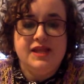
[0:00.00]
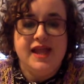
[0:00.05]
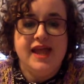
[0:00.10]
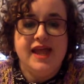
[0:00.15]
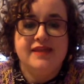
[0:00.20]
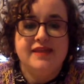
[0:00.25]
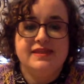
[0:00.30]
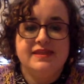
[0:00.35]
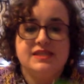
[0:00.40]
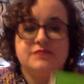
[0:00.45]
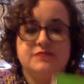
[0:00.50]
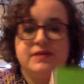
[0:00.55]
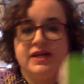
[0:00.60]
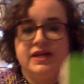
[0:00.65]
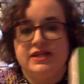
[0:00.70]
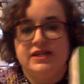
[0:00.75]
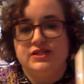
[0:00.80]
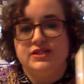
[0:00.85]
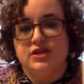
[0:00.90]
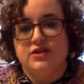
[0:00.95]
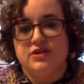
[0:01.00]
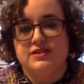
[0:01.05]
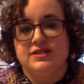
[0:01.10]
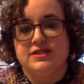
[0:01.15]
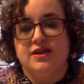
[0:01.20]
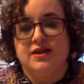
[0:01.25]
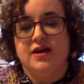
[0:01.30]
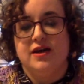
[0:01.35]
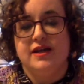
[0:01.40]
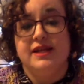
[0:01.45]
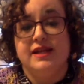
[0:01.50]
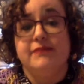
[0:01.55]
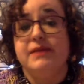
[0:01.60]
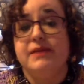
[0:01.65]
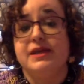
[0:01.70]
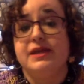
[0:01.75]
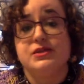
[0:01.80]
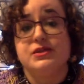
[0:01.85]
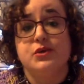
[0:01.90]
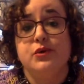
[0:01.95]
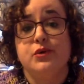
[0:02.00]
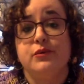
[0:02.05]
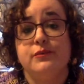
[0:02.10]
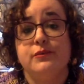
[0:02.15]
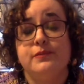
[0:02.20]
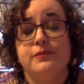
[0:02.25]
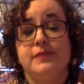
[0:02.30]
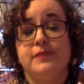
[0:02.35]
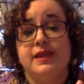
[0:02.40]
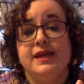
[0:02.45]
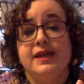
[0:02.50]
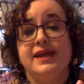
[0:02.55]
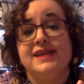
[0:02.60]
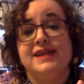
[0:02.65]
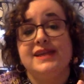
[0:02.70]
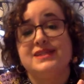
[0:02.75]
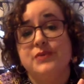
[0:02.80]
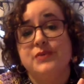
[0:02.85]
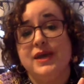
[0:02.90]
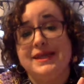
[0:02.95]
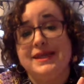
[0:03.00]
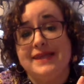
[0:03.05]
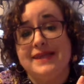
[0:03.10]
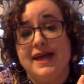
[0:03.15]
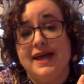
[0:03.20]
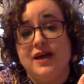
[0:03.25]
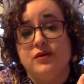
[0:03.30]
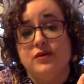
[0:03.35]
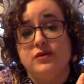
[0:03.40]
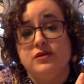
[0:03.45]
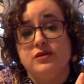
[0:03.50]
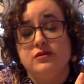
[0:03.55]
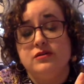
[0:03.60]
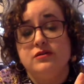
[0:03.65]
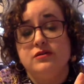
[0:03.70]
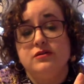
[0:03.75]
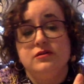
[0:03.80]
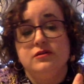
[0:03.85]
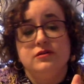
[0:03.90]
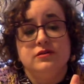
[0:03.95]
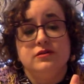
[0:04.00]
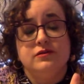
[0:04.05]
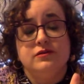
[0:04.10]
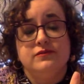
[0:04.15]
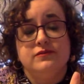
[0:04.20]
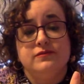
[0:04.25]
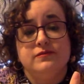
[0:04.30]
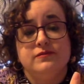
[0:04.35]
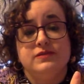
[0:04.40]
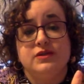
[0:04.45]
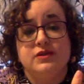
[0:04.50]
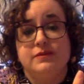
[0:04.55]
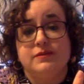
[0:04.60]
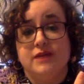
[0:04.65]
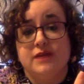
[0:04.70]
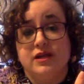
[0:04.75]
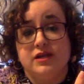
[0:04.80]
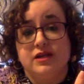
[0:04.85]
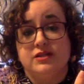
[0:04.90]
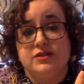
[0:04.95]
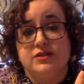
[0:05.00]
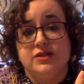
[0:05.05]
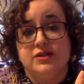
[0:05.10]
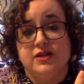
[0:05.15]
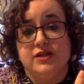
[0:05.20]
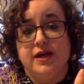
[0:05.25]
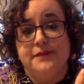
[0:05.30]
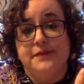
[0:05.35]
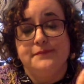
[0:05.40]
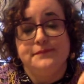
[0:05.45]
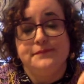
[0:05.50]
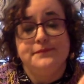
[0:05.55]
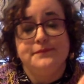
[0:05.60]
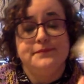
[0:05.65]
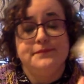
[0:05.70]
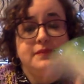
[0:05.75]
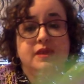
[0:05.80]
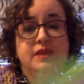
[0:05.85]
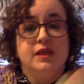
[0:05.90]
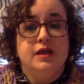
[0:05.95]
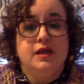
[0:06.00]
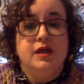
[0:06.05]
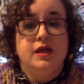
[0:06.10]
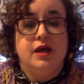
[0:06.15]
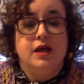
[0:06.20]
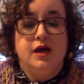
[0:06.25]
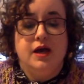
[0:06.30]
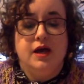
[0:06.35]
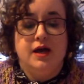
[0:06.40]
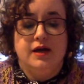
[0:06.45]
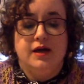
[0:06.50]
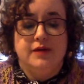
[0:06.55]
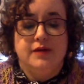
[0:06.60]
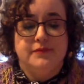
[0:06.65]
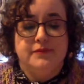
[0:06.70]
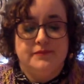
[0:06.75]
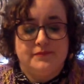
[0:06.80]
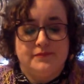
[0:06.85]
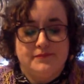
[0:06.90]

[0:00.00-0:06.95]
And this button turns it on. It's quite loud, so I'm not going to turn it on.